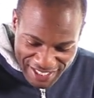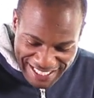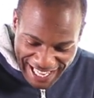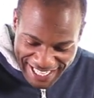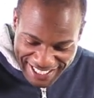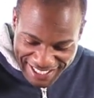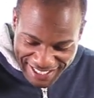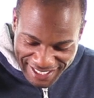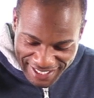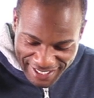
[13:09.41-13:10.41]
knight
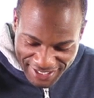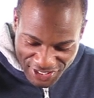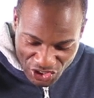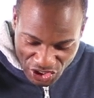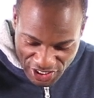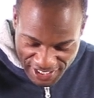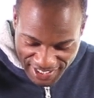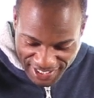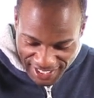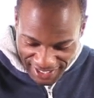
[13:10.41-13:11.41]
to
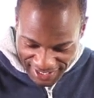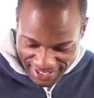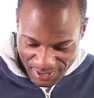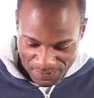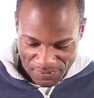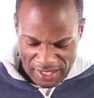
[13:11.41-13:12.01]
g6,